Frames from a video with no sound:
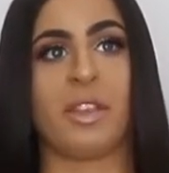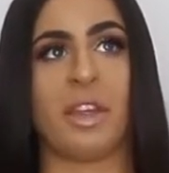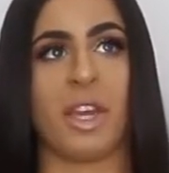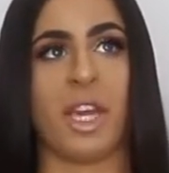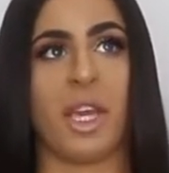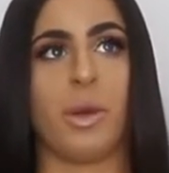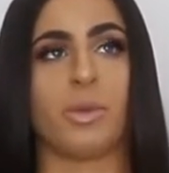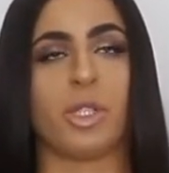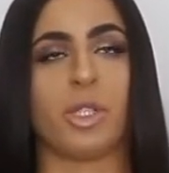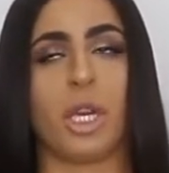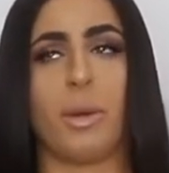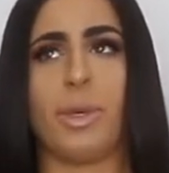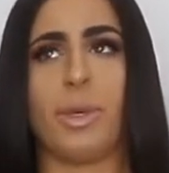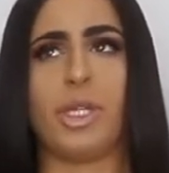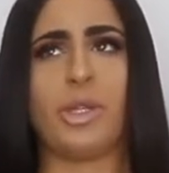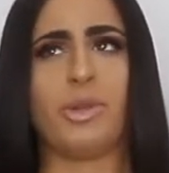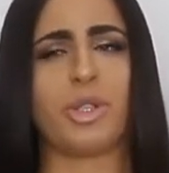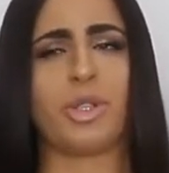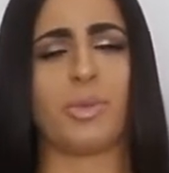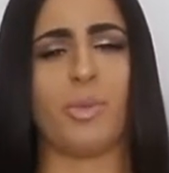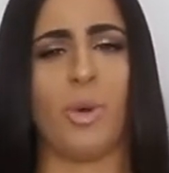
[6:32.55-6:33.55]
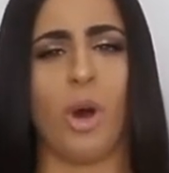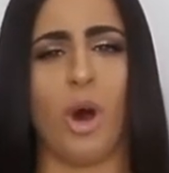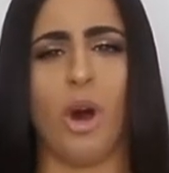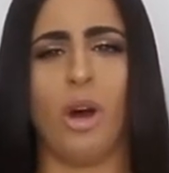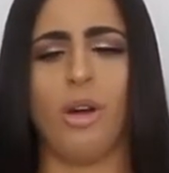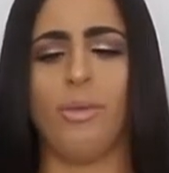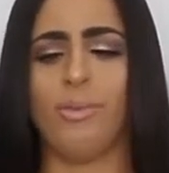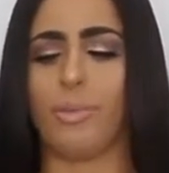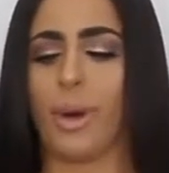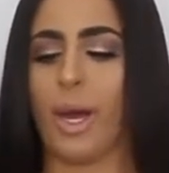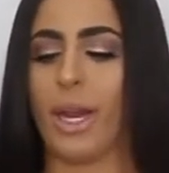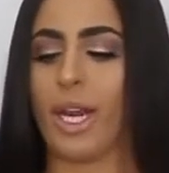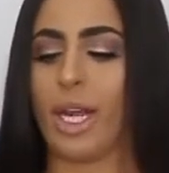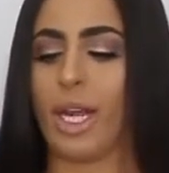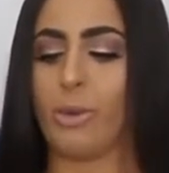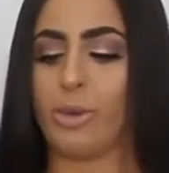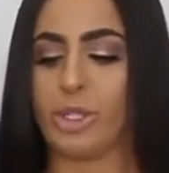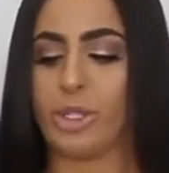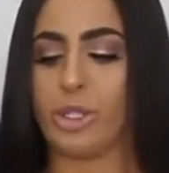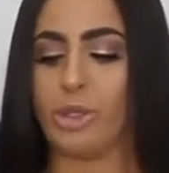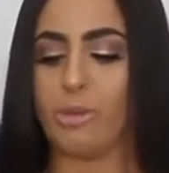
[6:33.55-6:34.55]
I was thinking it was gonna be too small,
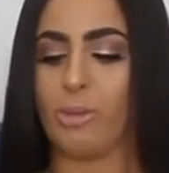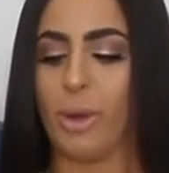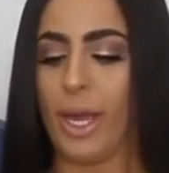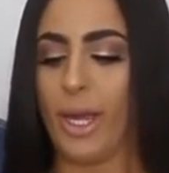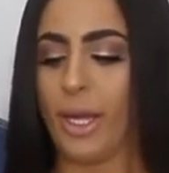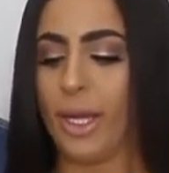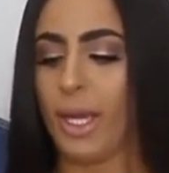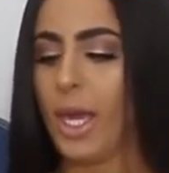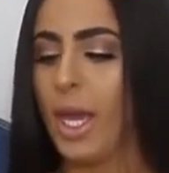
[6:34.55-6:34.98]
but it was too